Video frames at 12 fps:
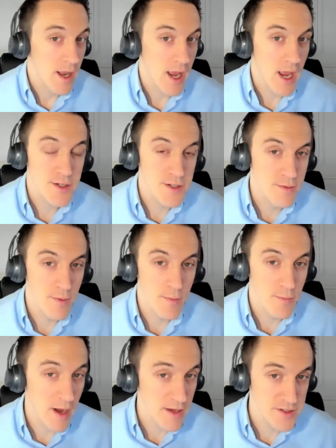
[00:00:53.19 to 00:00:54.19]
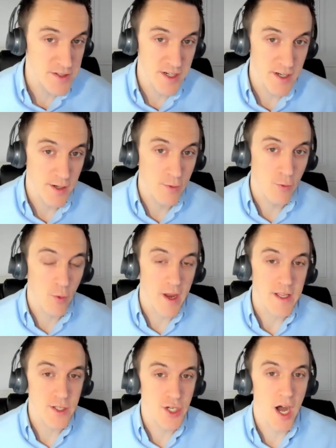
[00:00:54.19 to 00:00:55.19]
Andrew Bowser's done a
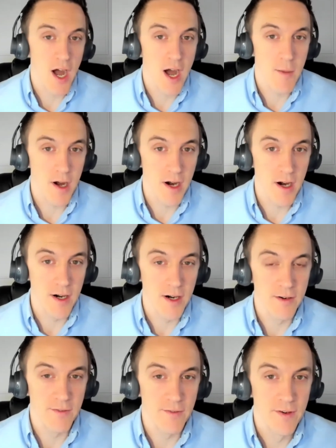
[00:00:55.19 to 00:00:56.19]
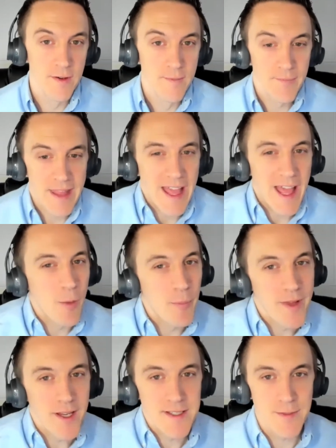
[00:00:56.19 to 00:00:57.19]
great job of
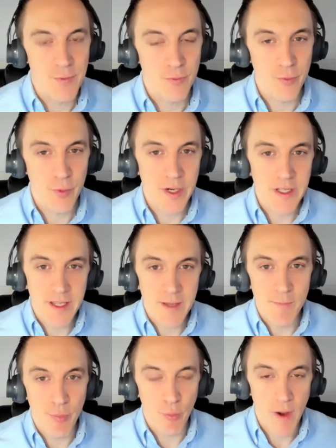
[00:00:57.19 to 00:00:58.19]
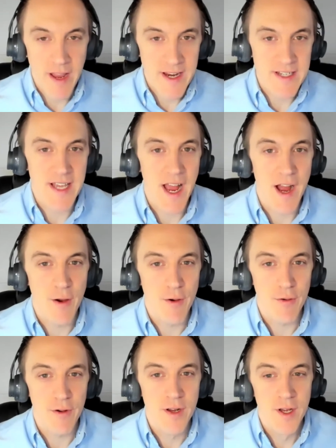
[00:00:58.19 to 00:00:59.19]
helping us really break
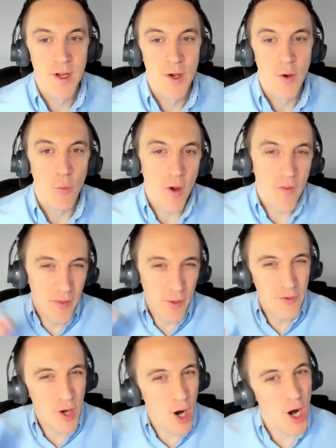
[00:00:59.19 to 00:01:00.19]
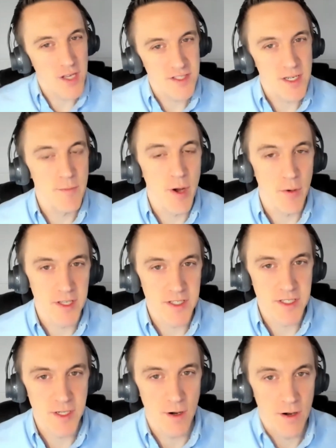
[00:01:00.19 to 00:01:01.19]
down what those cost
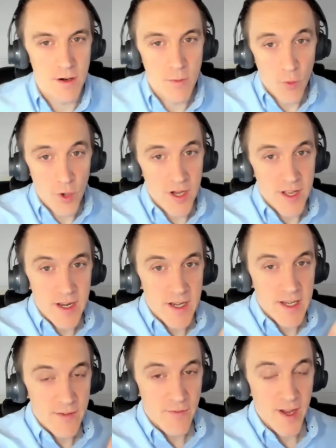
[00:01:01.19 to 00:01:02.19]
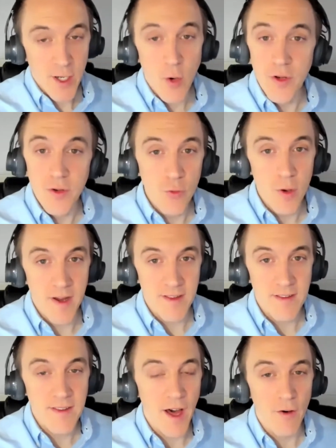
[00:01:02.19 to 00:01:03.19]
components are. One, if I go and do it
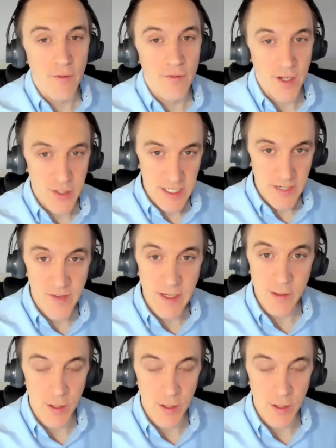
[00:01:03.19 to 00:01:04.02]
myself, I try to figure